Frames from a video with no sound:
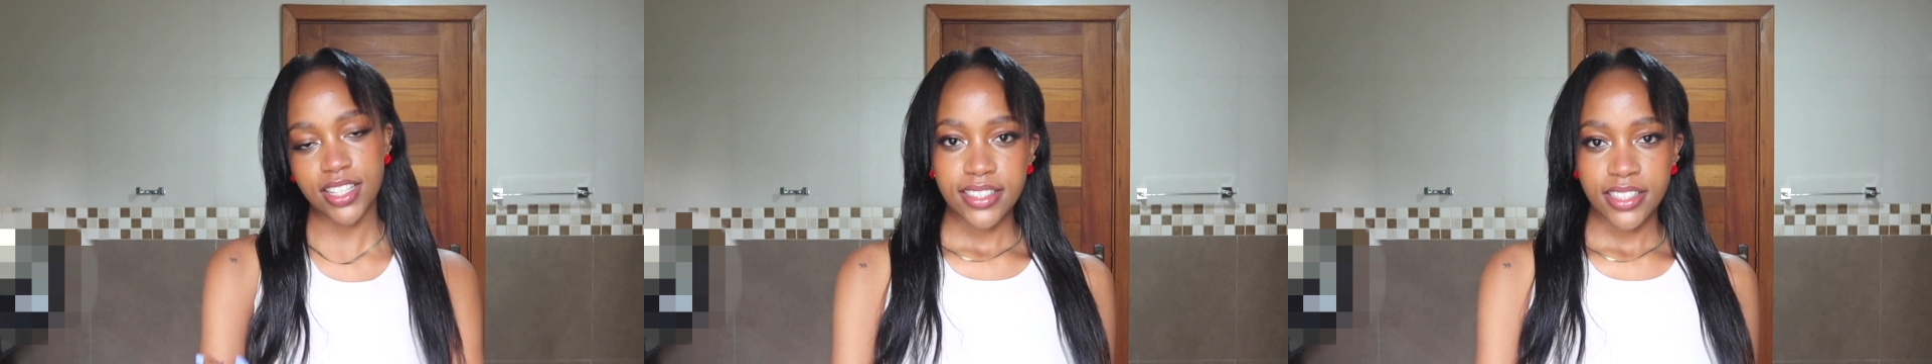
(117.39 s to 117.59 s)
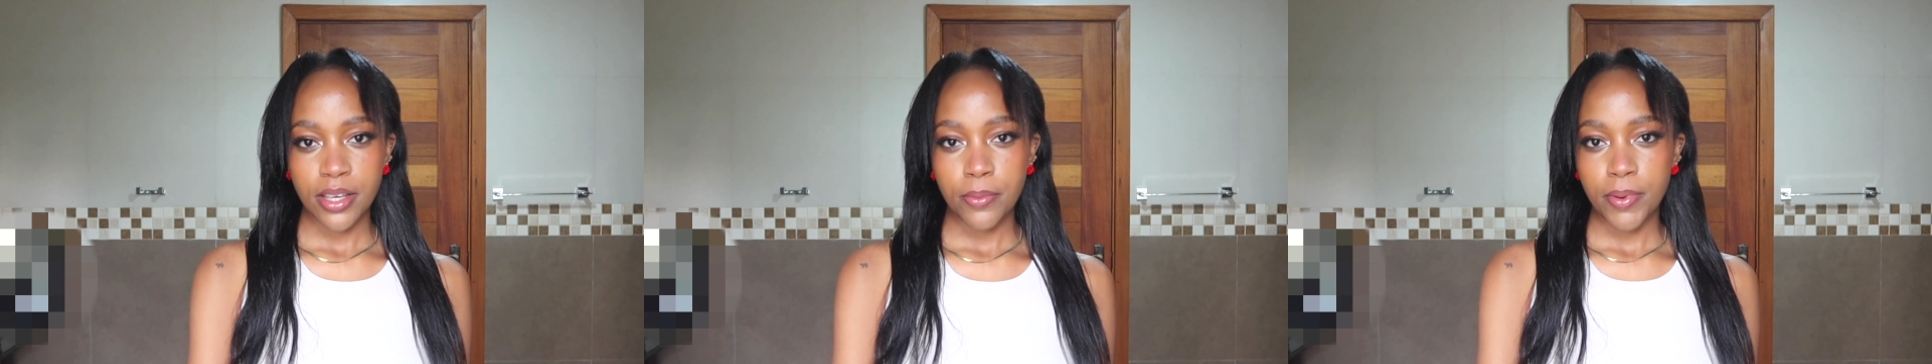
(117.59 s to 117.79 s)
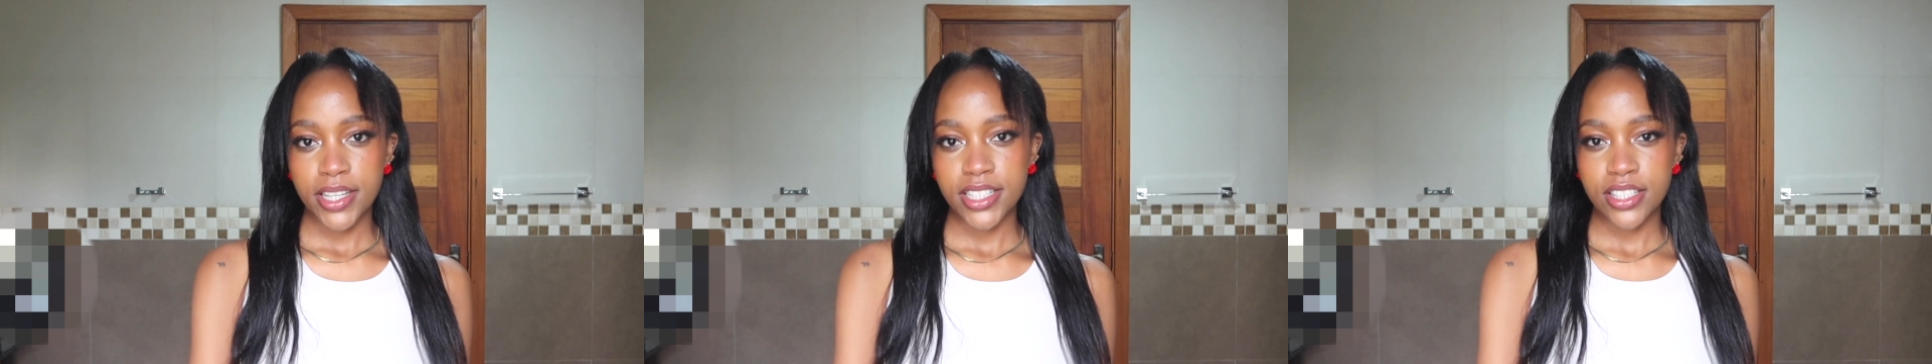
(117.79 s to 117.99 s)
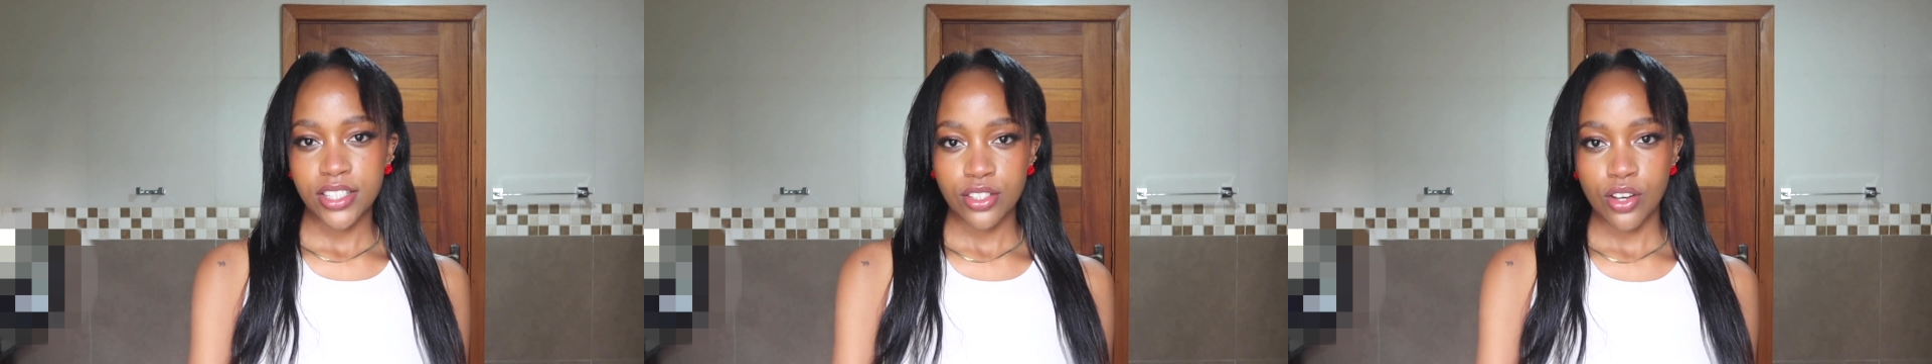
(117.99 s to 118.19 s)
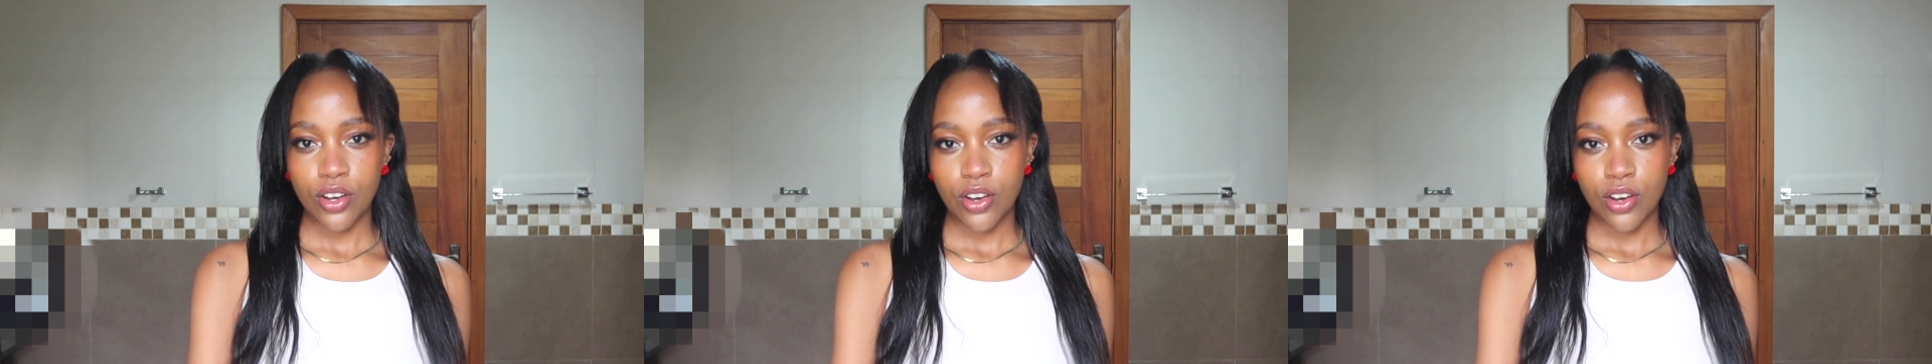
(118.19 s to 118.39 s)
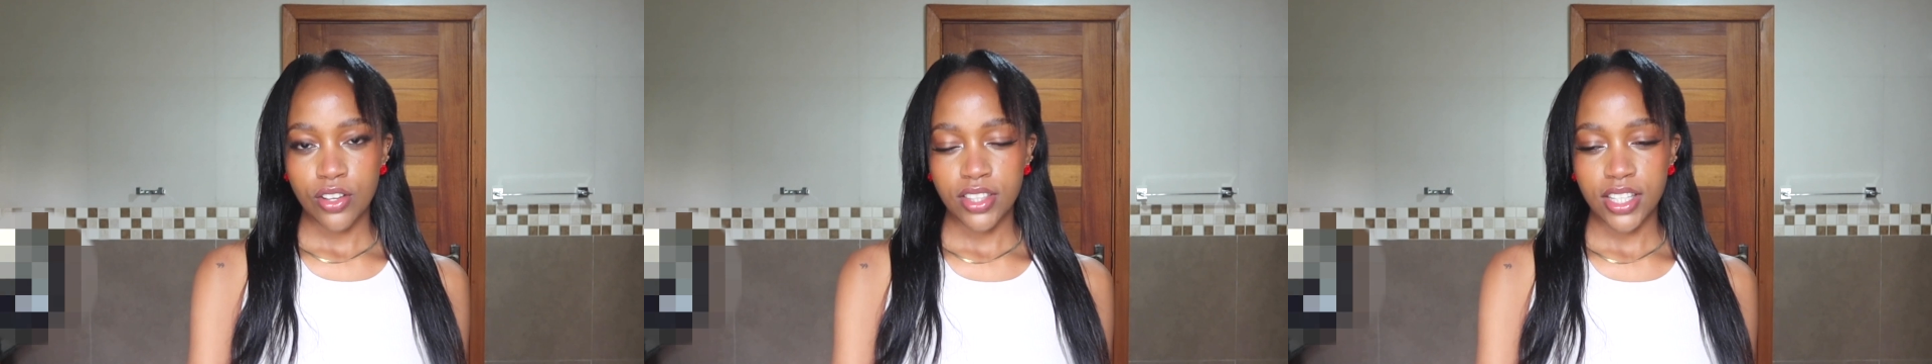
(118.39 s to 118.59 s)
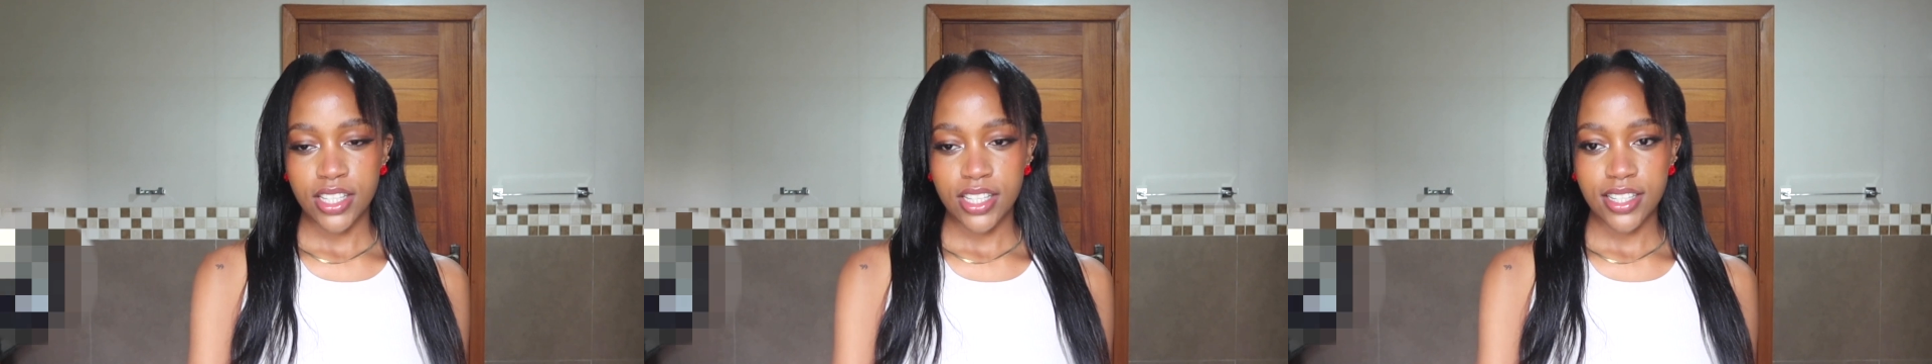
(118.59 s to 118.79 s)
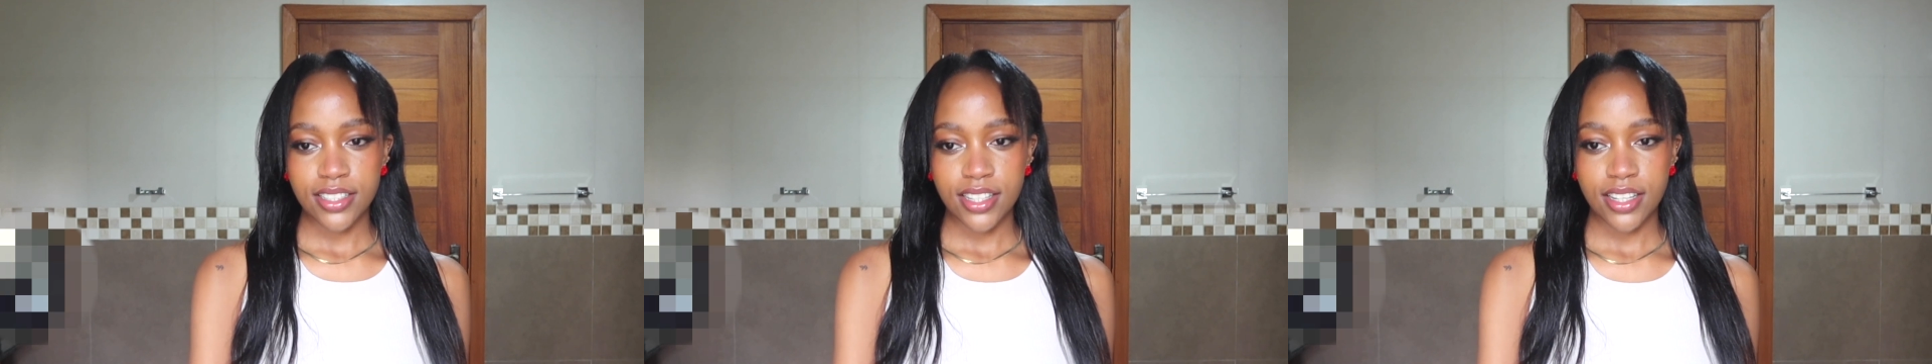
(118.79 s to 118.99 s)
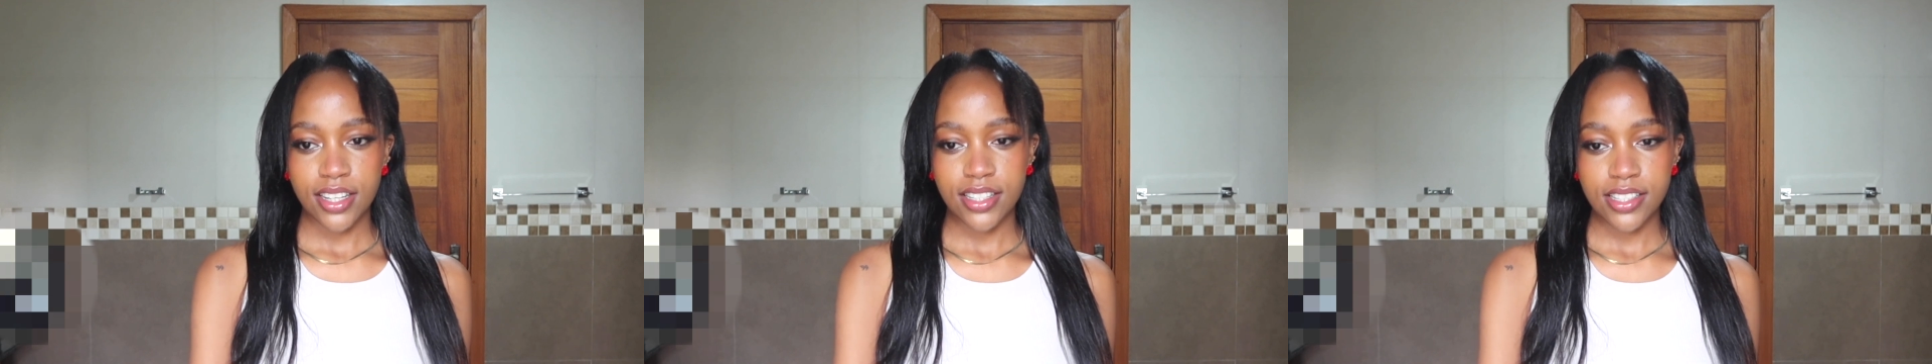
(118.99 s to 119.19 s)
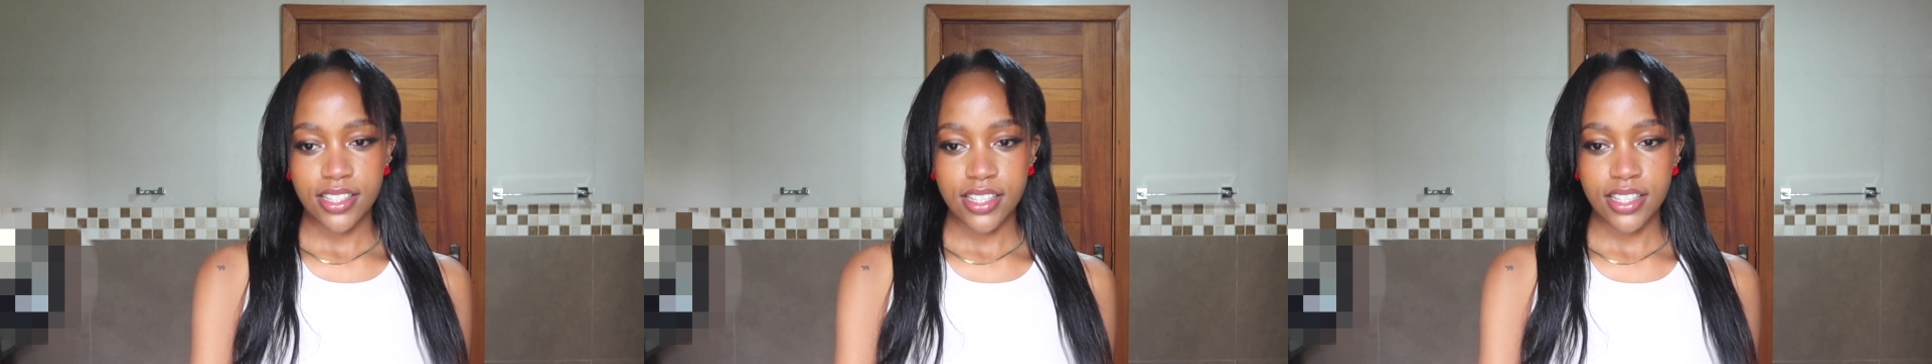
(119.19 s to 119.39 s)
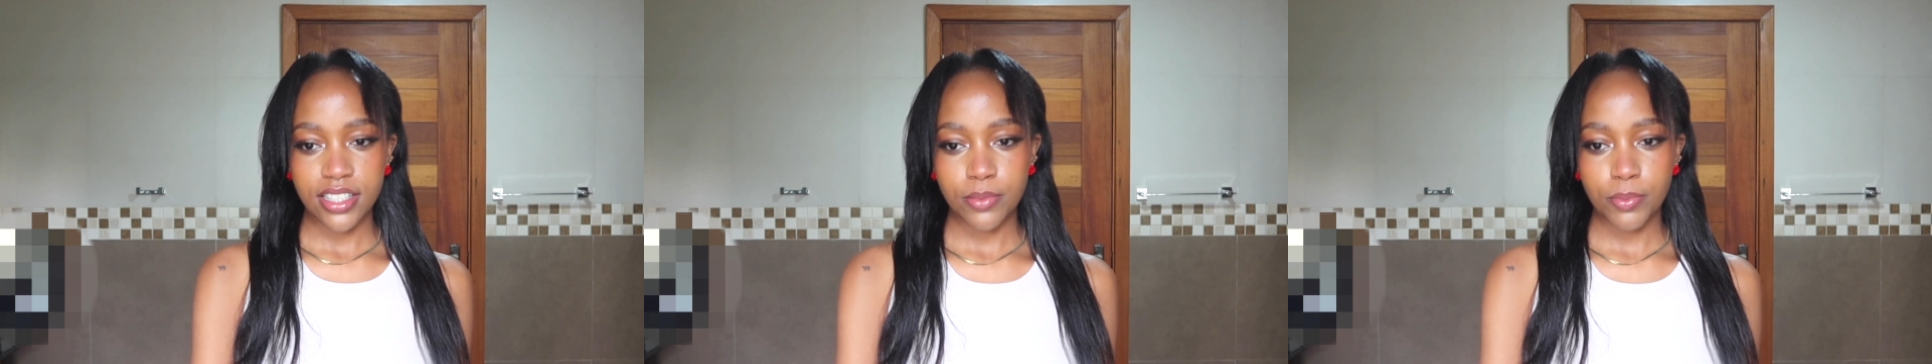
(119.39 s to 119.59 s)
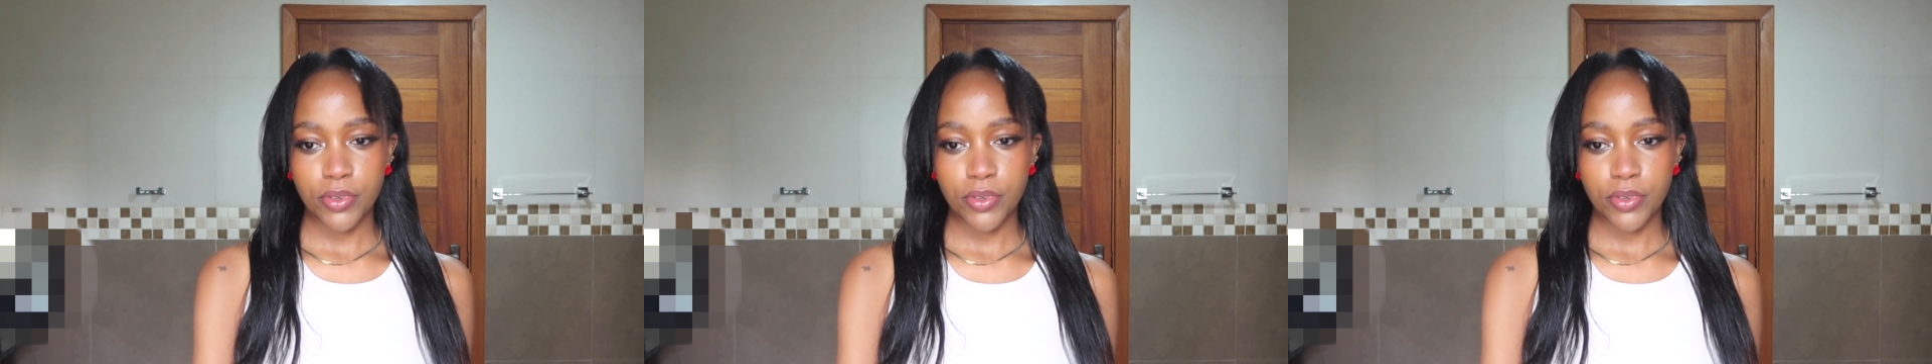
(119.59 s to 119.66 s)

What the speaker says: A tip I saw on the internet is,